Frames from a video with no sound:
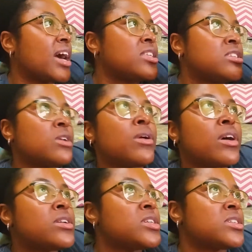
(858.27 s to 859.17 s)
I don't
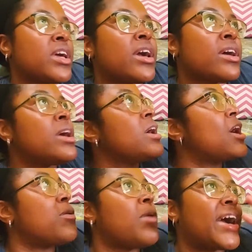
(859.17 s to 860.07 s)
understand
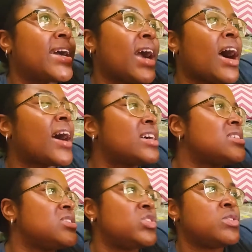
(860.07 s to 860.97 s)
why
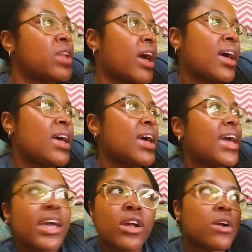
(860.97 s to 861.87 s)
guys do that.
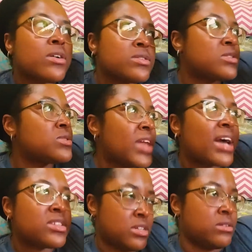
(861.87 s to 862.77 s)
And girls do
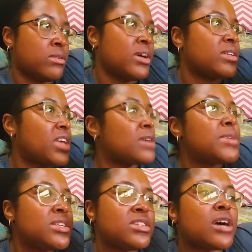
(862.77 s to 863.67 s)
that too. They
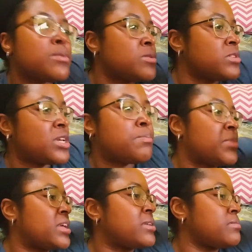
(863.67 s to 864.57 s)
be double
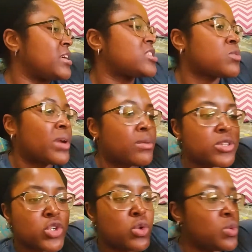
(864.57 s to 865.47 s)
dipping, messing around with
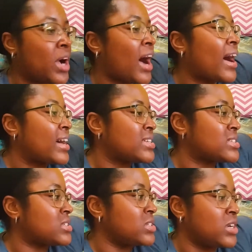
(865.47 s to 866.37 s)
2
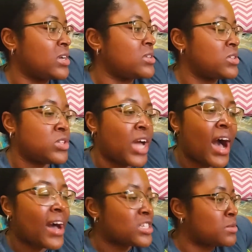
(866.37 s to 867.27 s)
guys.
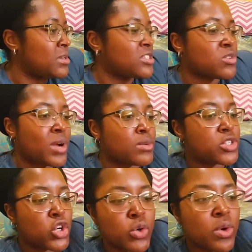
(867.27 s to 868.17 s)
Guys be messing around with
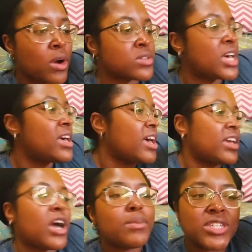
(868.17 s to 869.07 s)
2 girls.
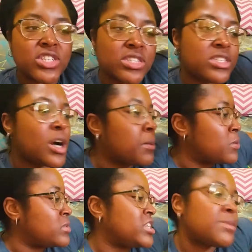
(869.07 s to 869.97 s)
And y'all be just
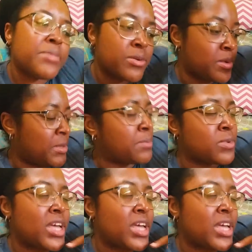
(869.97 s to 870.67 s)
double dipping with people.